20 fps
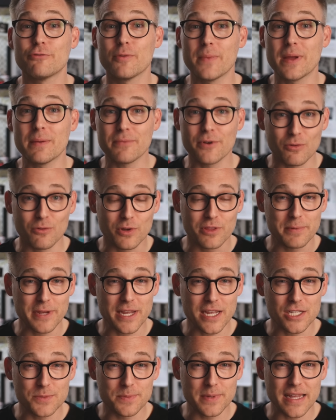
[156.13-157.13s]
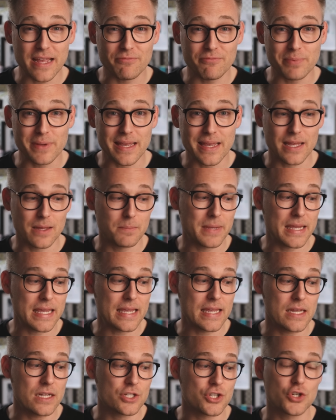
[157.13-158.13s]
remember, with PHP FPM,
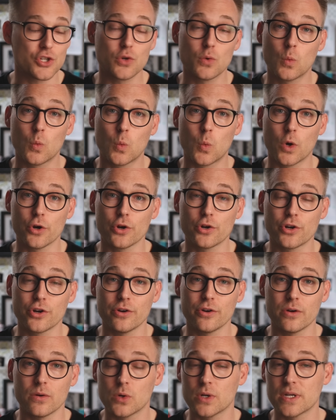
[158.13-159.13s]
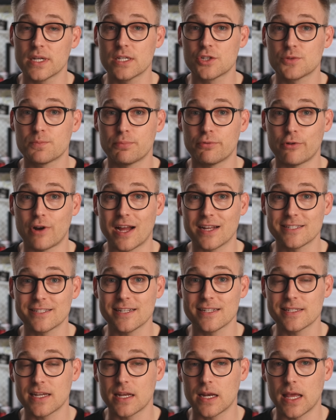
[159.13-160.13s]
each worker or each
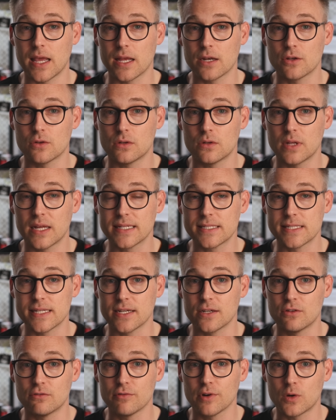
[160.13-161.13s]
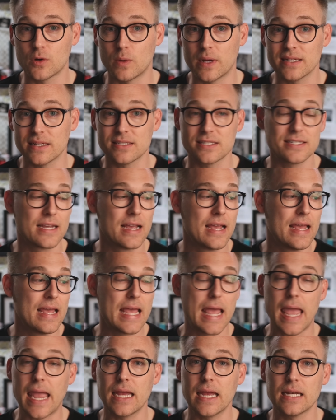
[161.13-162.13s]
process can handle a single request,
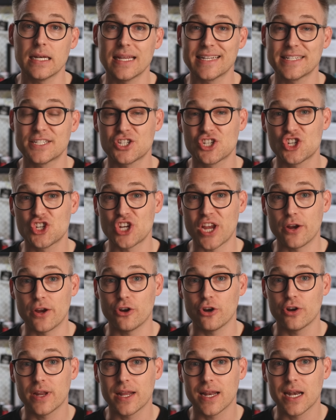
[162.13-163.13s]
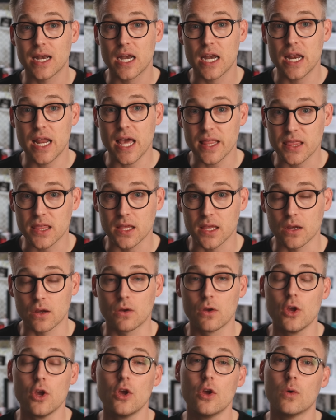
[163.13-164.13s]
and it's shared nothing.
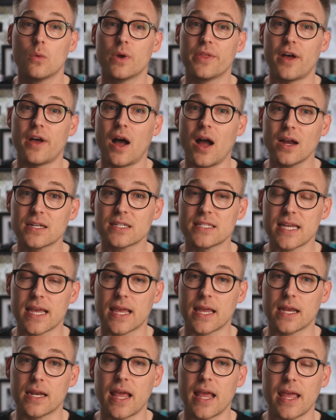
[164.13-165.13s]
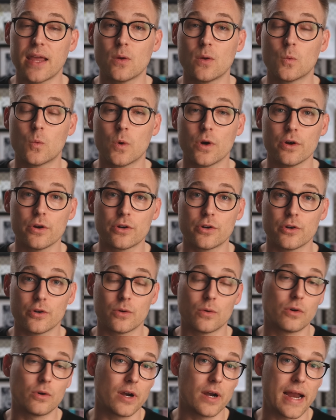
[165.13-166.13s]
With Octane, a worker
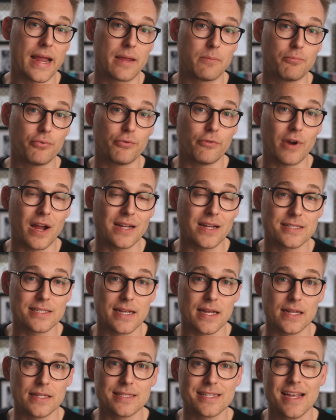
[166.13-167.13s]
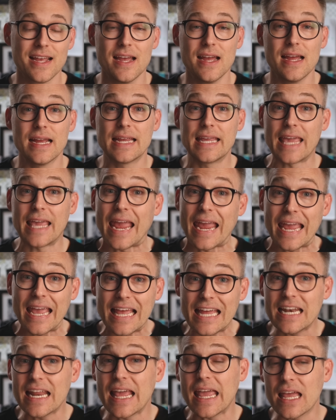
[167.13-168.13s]
or a process
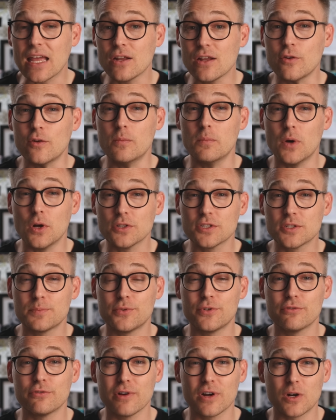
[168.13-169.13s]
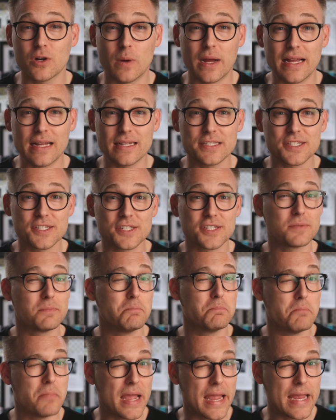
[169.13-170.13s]
can handle multiple requests,
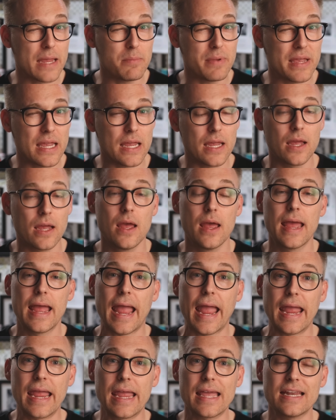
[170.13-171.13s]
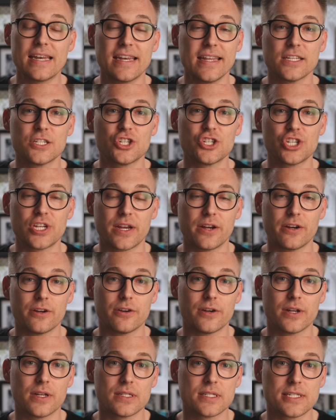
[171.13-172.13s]
maybe, and it's
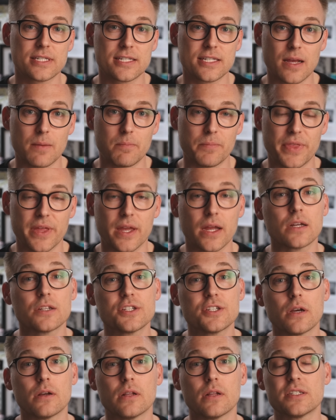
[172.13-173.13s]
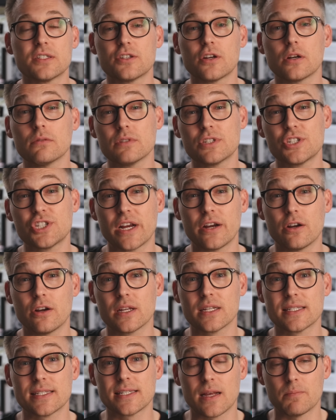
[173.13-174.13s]
shared something. So let's start with
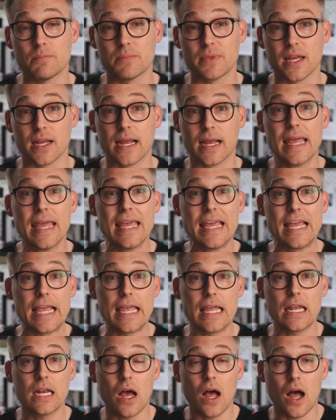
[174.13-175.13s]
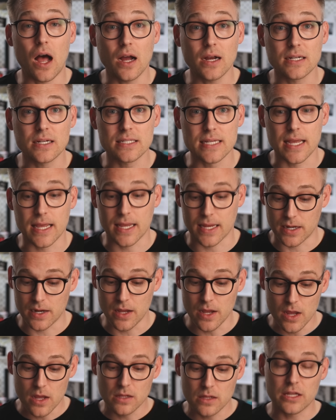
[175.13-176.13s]
shared something. In Octane,
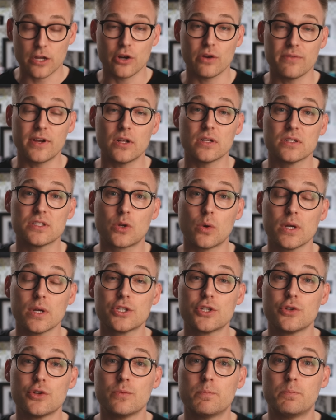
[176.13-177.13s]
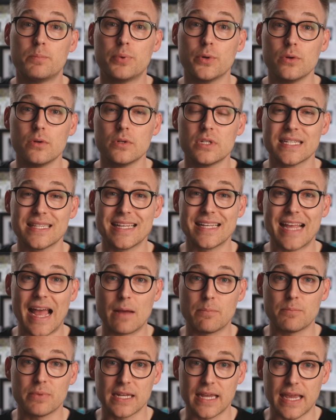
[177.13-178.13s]
Laravel is going to boot the
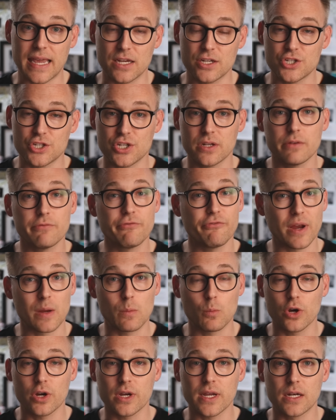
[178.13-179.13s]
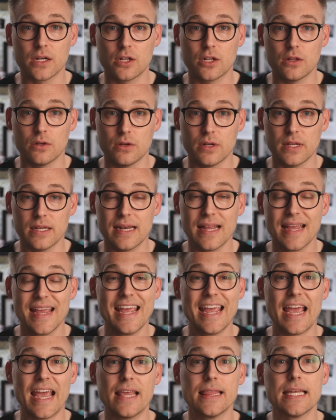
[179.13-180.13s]
application, framework included,
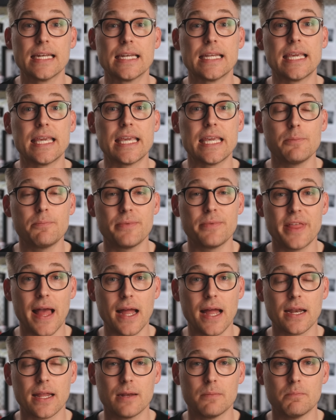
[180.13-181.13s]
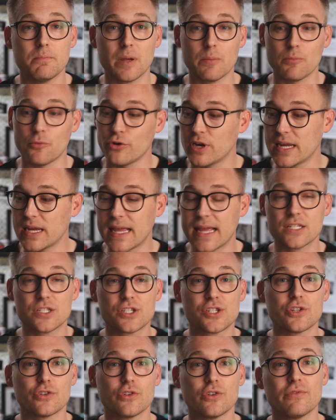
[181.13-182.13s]
and then keep that in memory and
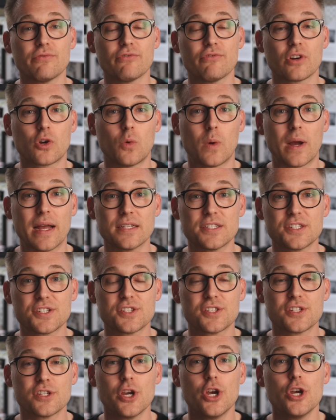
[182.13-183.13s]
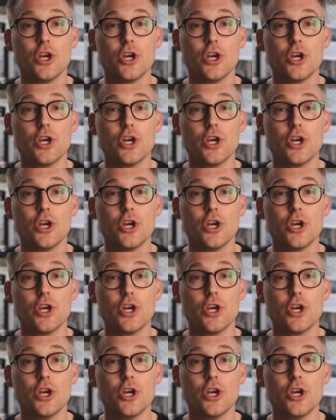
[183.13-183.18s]
serve requests